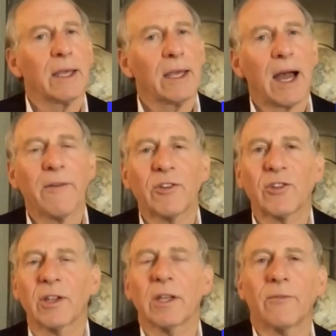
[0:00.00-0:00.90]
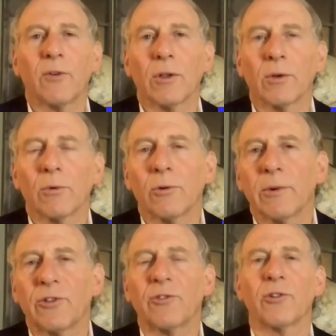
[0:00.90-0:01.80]
Obviously, you know, if all the
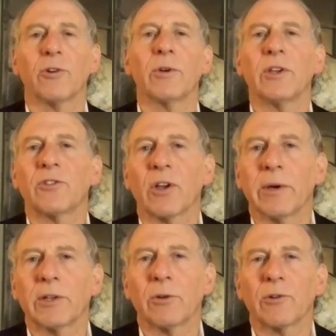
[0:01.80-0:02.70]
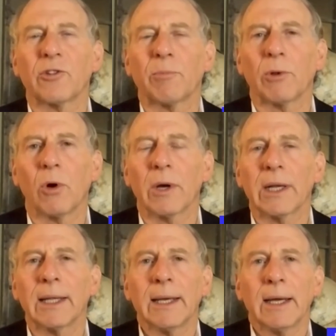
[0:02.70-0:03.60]
rumors are true, he's going to explore
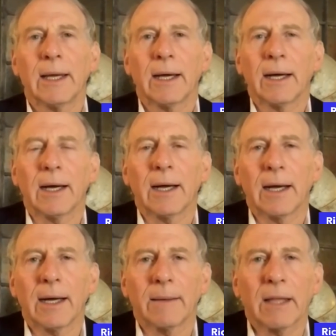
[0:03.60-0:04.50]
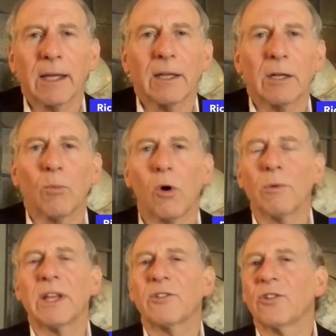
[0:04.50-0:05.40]
it. It
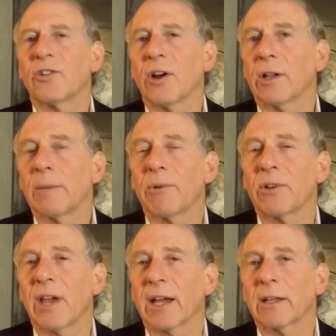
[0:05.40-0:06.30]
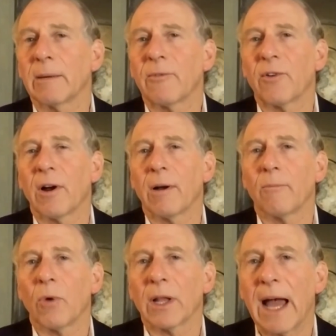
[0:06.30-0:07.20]
won't necessarily protect him from
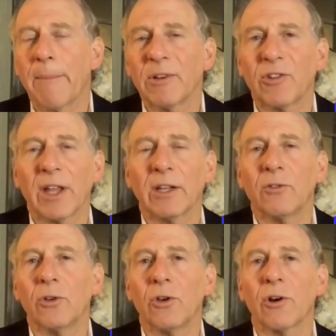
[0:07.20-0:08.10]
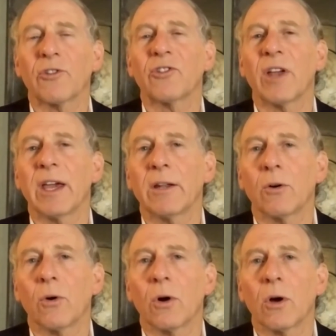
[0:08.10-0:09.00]
what happens then in New York State
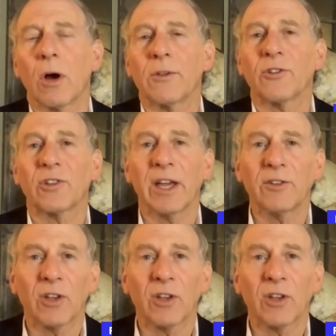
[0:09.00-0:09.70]
or other states.